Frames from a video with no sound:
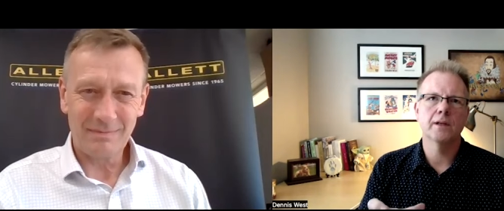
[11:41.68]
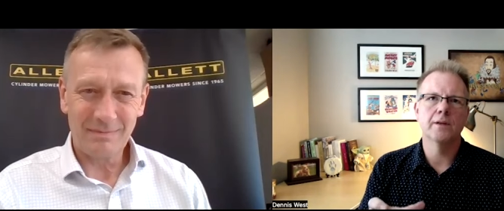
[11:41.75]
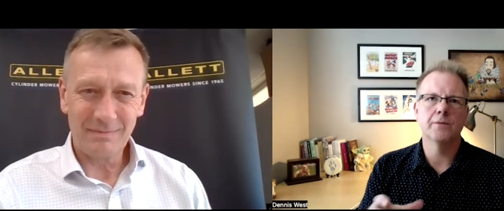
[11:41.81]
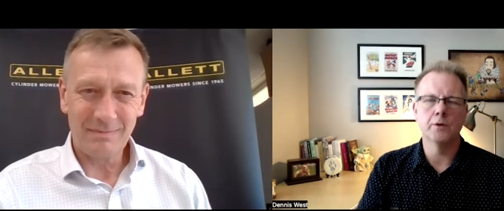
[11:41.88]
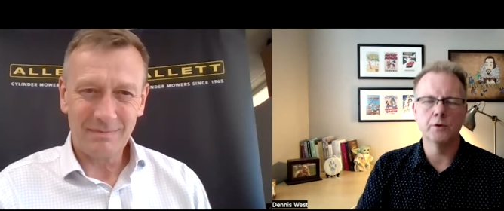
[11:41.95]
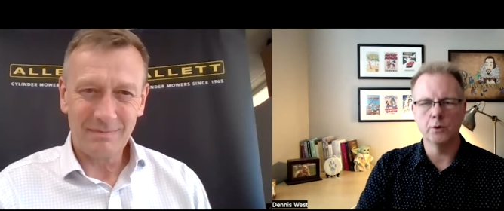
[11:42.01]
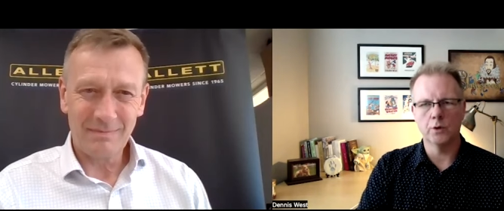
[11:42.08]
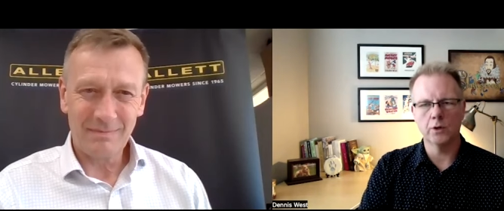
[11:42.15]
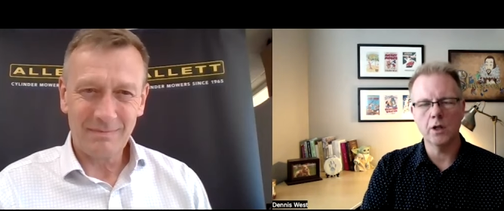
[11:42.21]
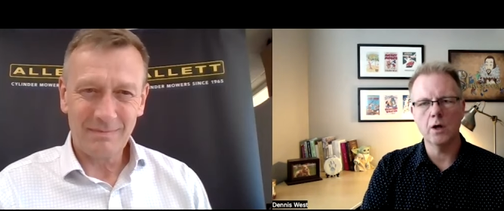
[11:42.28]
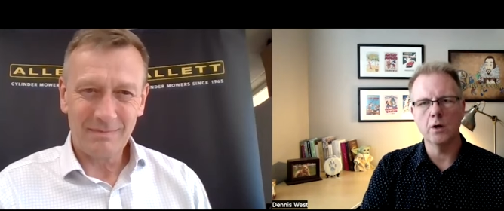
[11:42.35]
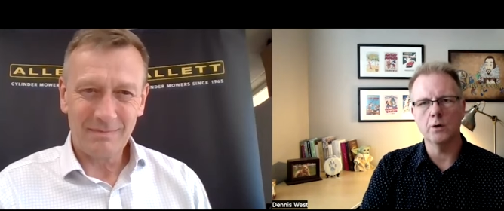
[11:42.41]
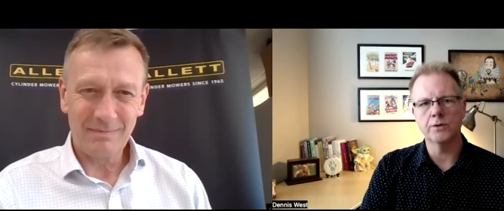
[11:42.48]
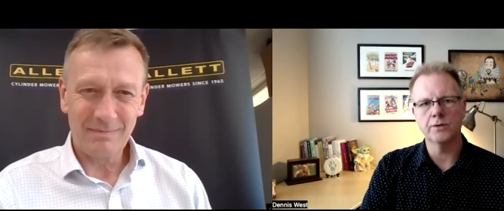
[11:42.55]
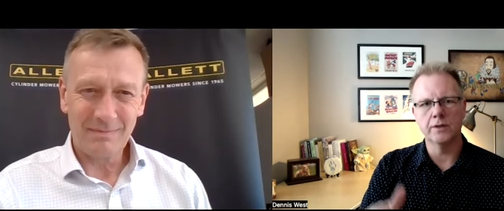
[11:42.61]
Speaker 1: if you're too
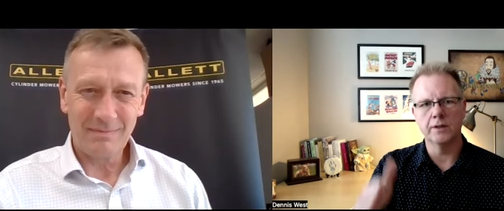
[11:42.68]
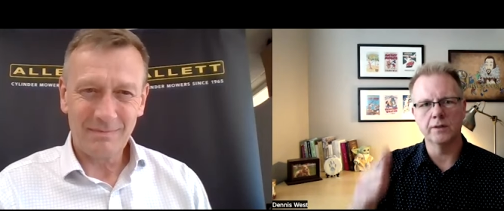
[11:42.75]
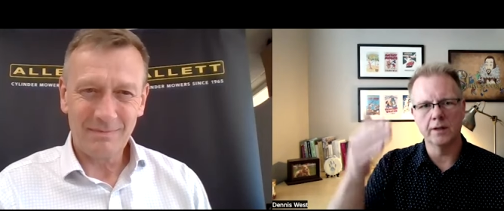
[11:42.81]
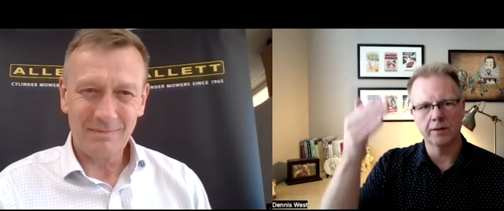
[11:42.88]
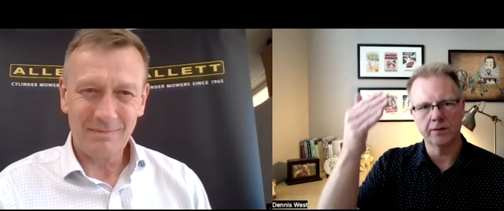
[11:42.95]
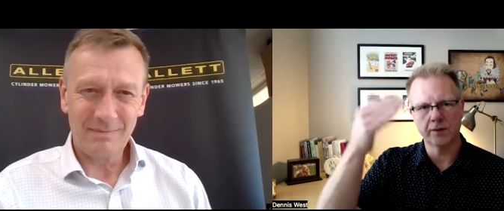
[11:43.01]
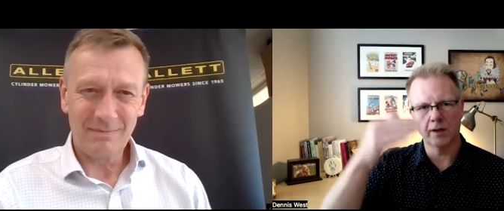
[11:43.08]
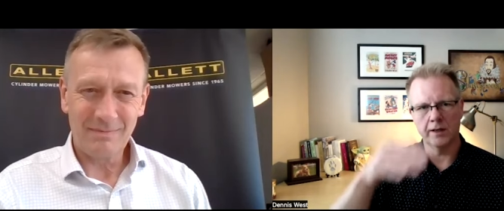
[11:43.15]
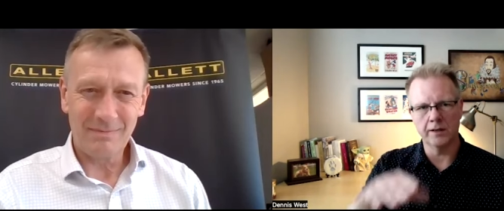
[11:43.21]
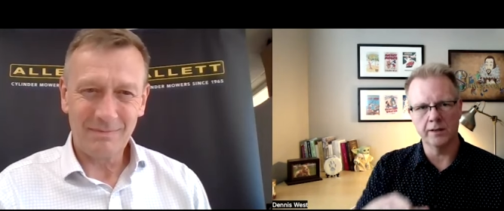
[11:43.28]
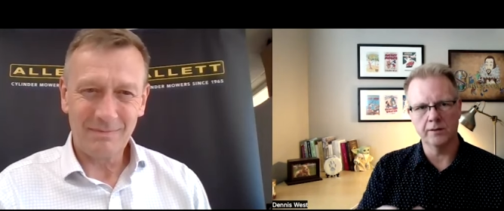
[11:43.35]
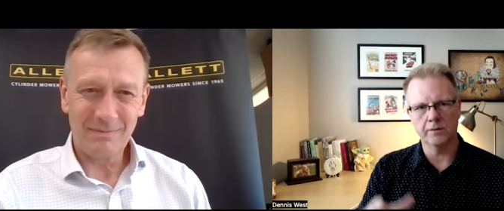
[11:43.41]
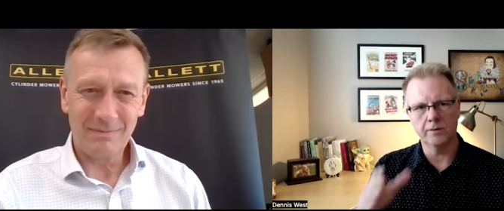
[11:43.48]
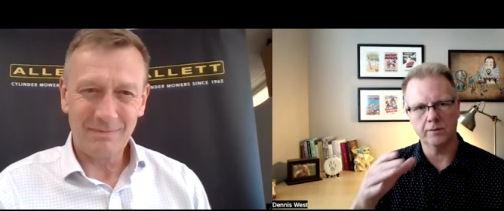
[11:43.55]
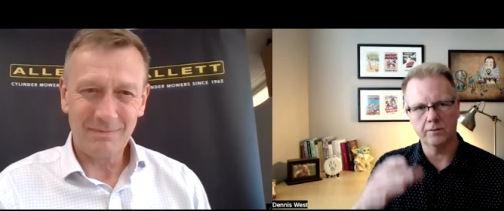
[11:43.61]
close then the sun
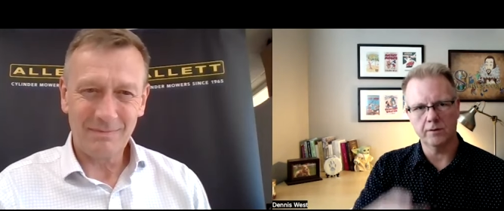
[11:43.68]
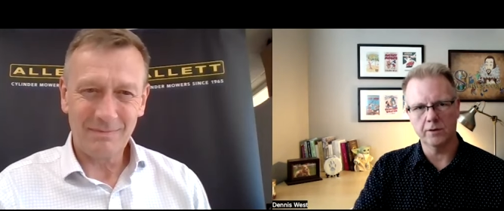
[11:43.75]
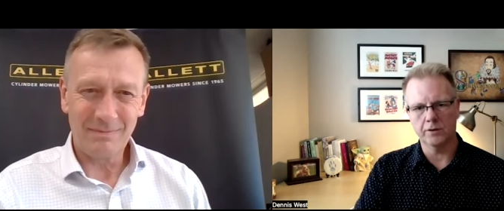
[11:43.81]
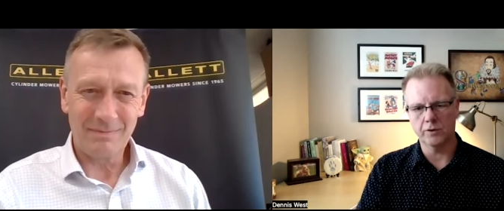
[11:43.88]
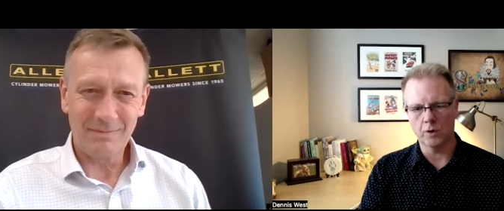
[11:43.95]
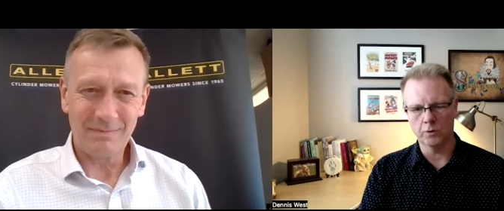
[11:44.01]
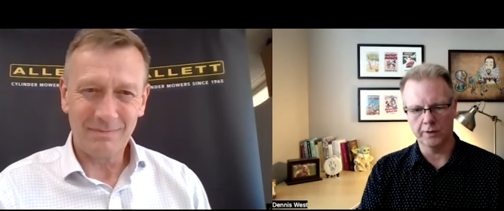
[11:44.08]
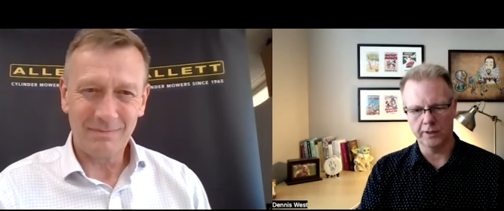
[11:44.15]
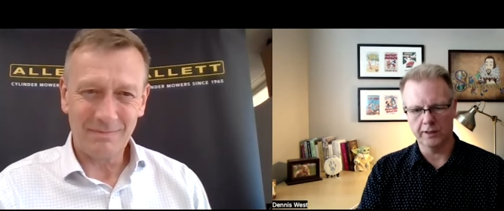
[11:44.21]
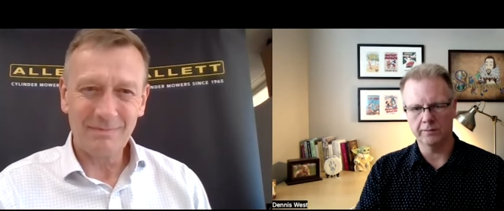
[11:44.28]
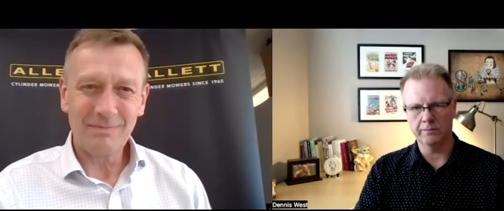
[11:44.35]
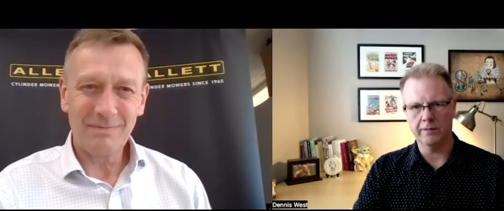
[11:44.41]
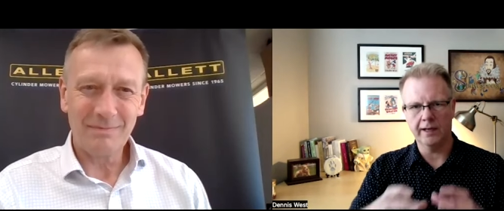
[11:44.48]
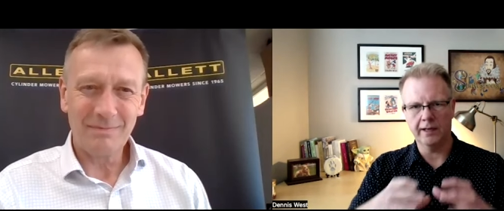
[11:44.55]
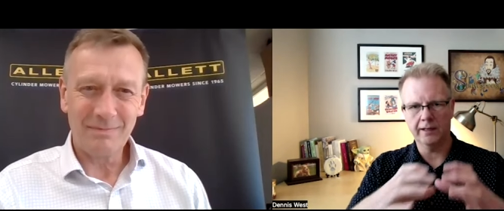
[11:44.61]
is is only
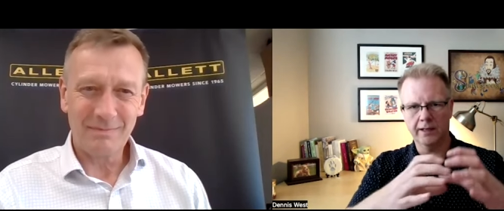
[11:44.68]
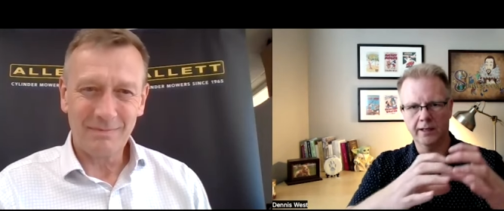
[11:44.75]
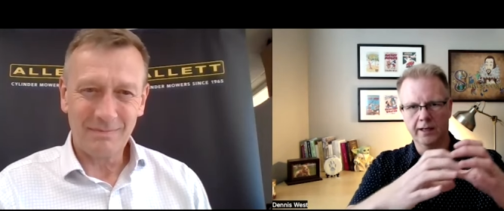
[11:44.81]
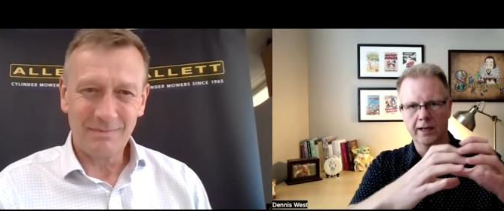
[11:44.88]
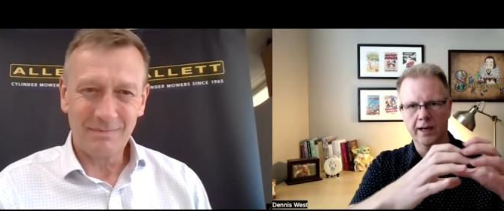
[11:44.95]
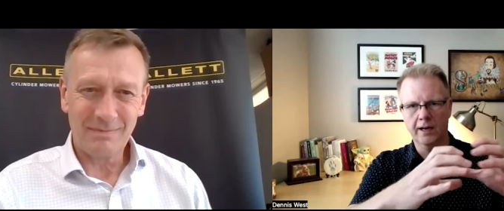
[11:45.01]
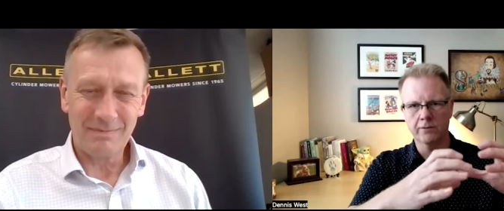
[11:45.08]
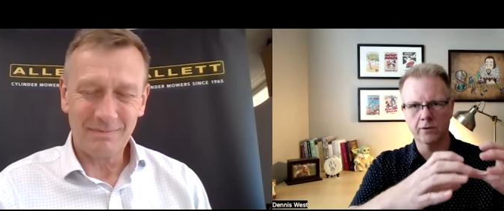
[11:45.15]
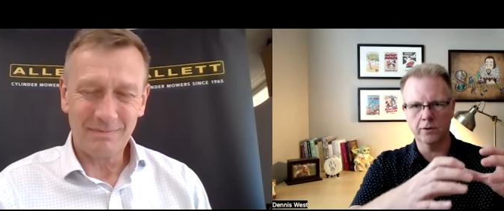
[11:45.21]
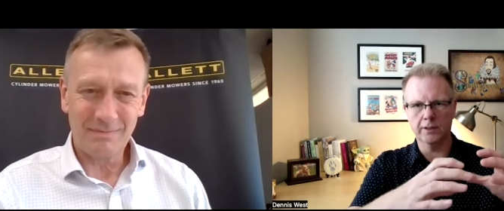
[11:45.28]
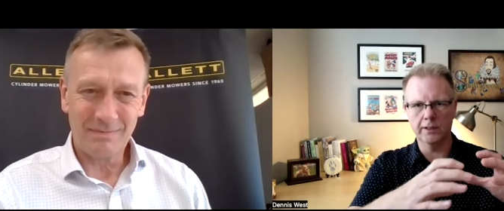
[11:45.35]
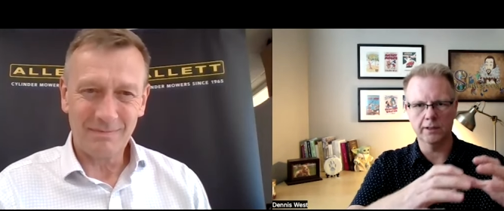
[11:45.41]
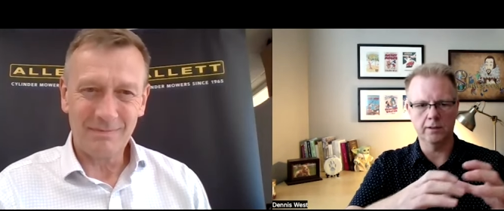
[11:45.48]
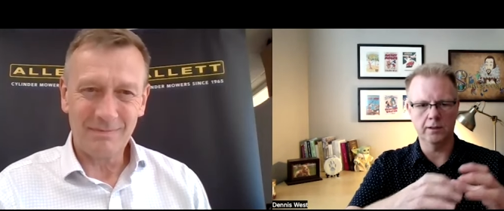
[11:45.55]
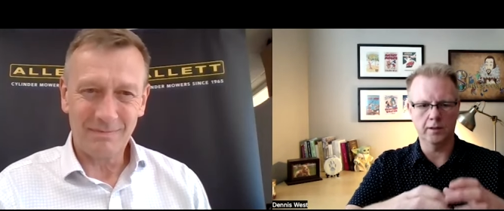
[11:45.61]
like going to cover a
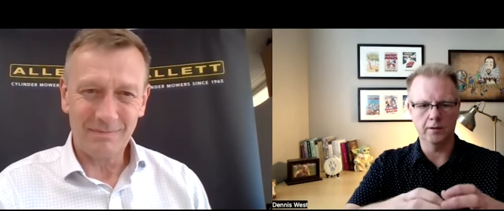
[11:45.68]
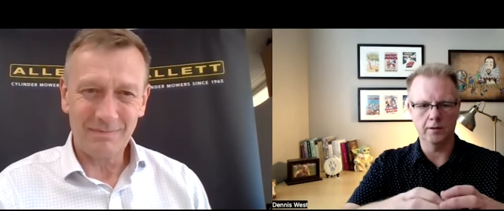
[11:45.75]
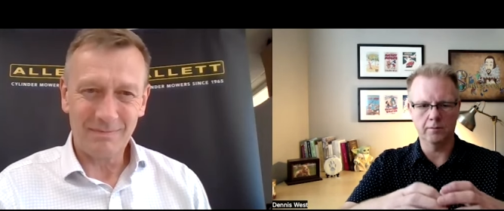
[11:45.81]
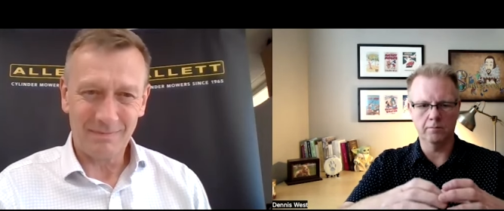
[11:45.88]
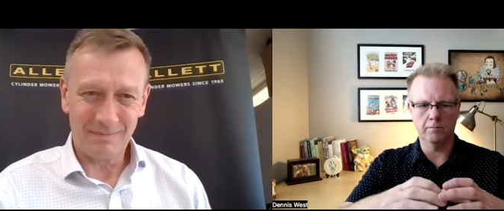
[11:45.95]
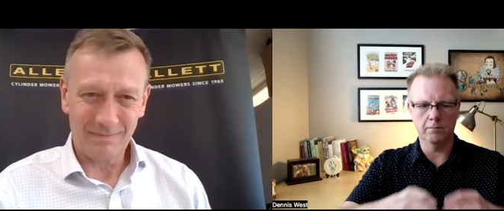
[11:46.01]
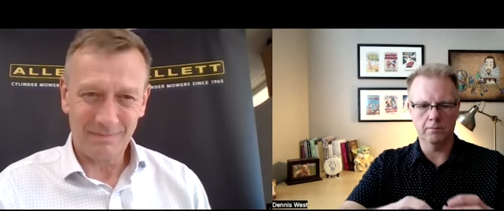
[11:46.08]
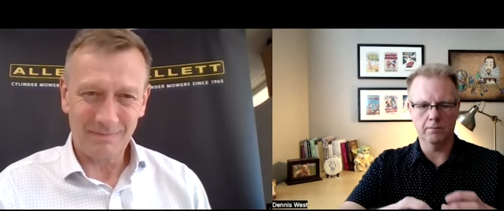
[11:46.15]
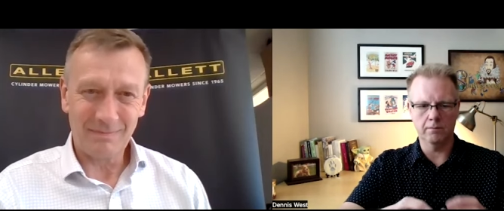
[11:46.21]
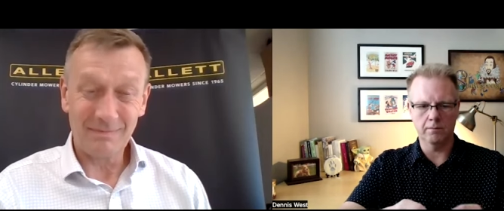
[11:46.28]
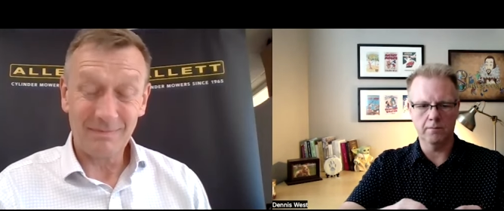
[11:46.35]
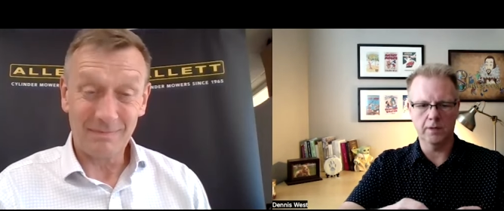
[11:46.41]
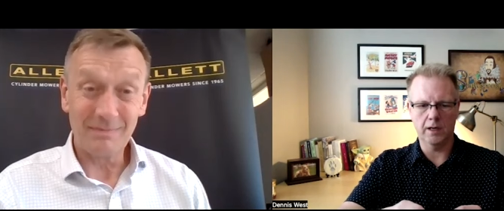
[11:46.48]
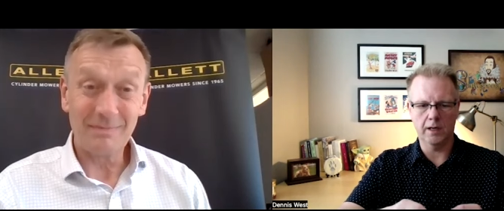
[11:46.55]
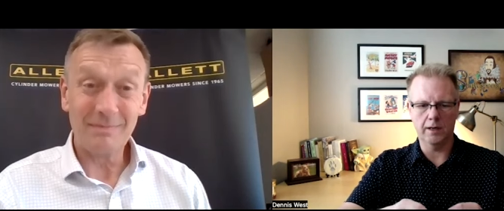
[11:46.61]
little
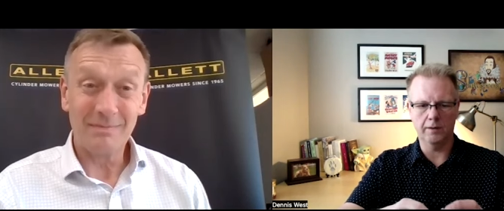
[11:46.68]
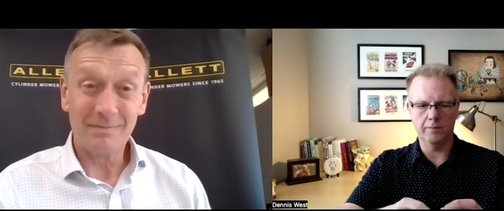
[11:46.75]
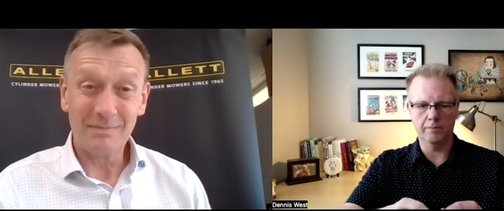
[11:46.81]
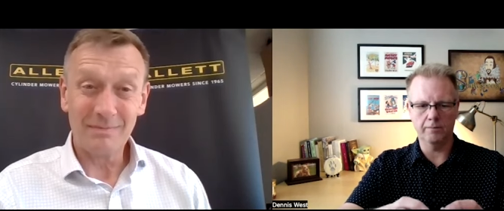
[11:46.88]
uh,